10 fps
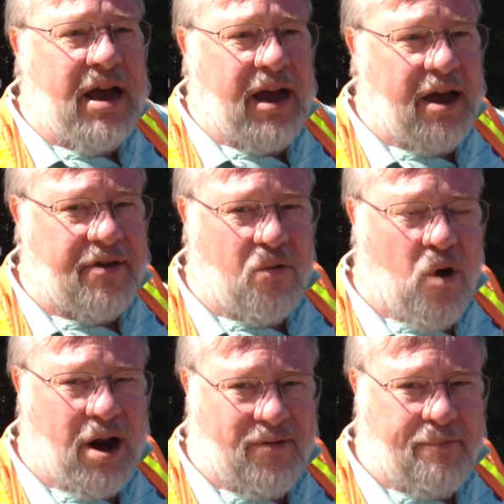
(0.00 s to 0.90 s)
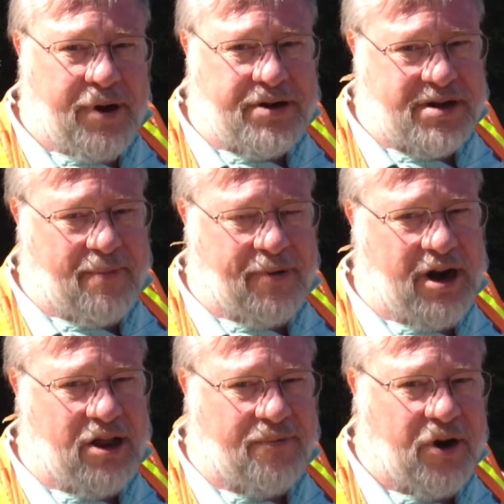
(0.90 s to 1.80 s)
and then 1 of them picks up
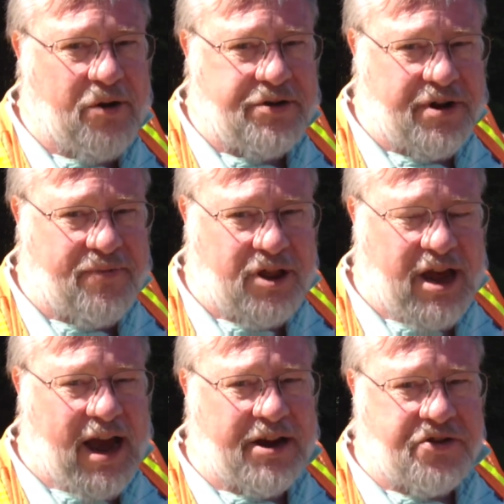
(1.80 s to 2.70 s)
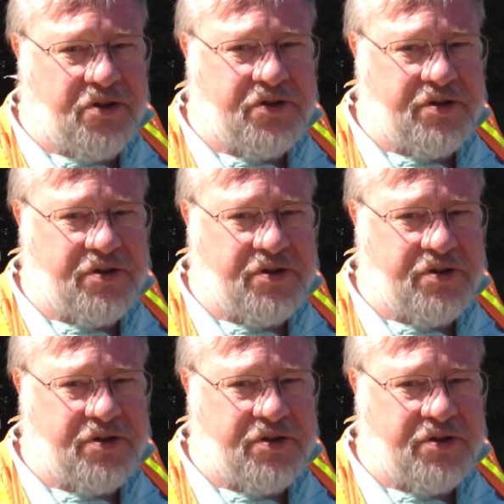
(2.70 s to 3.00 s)
another frequency for the axles.